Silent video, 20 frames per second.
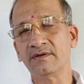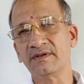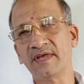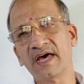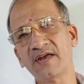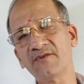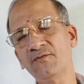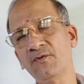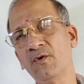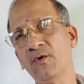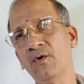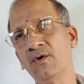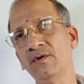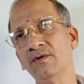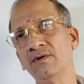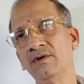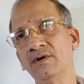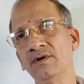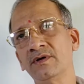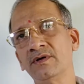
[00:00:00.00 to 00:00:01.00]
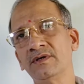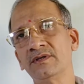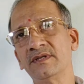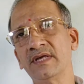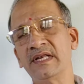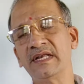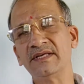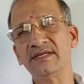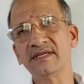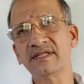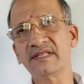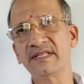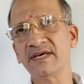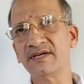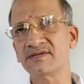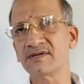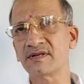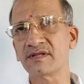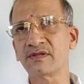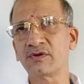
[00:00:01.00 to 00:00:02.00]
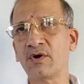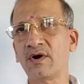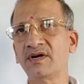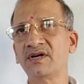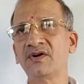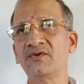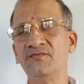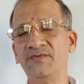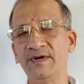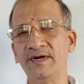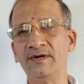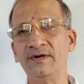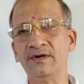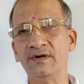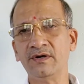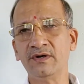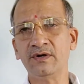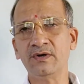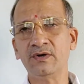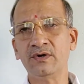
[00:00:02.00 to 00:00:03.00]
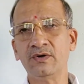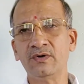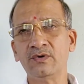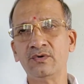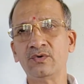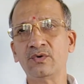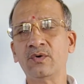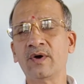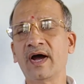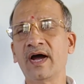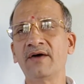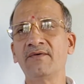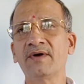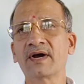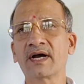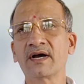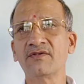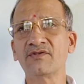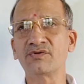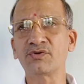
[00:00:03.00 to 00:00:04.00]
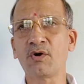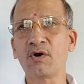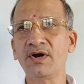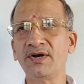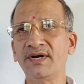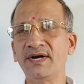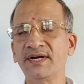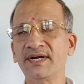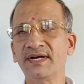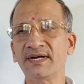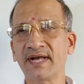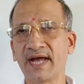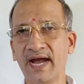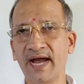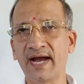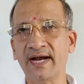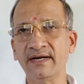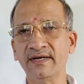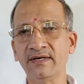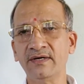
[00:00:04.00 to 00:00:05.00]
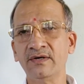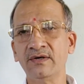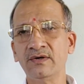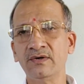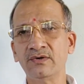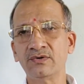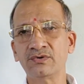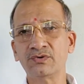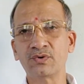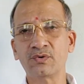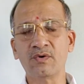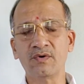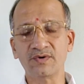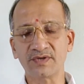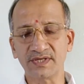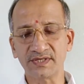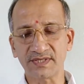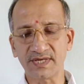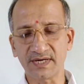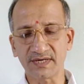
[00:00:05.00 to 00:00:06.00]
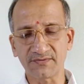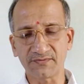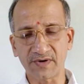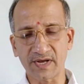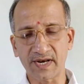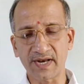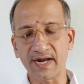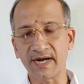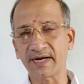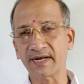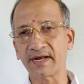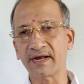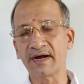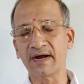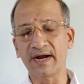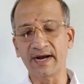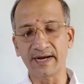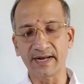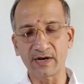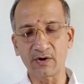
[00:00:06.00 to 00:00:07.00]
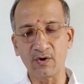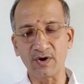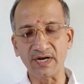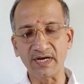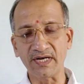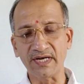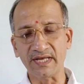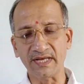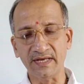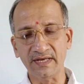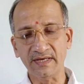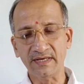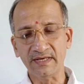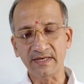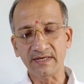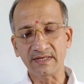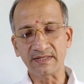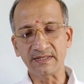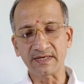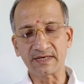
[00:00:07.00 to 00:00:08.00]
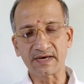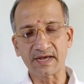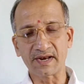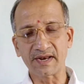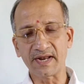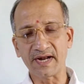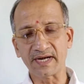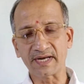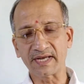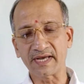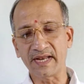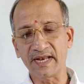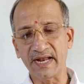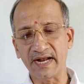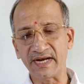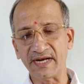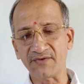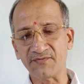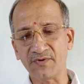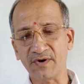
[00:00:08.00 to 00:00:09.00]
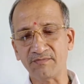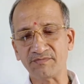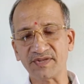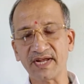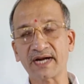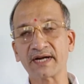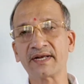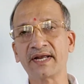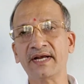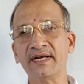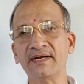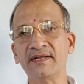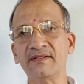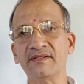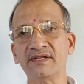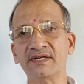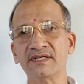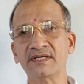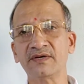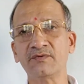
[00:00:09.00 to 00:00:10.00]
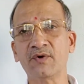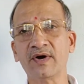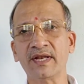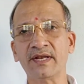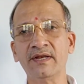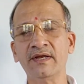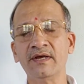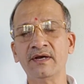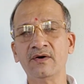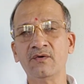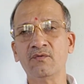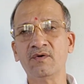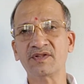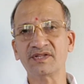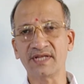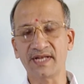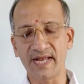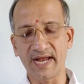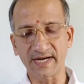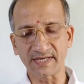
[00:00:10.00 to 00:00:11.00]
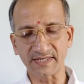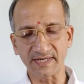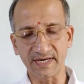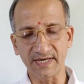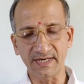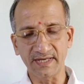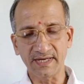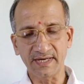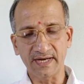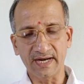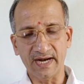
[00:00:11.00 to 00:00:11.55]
Therefore, the legislature thought it fit to have a consolidated act throughout the state of Karnataka, and accordingly the Karnataka Land Reforms Act 1961 was enacted,